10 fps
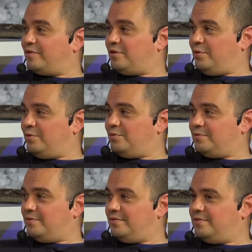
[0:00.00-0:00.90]

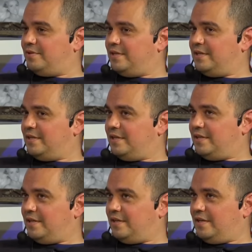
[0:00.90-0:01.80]
told
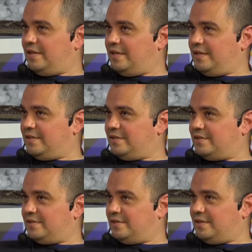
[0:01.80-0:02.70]

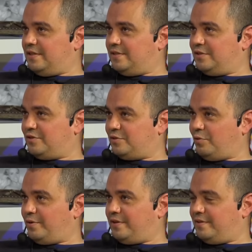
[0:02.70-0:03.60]
is is the
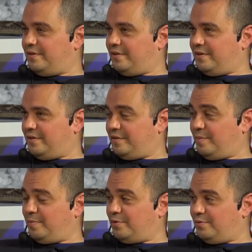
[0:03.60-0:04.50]
story, the
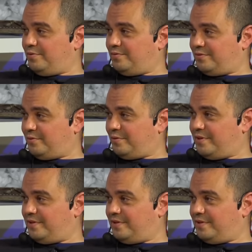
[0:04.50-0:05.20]
biblical story.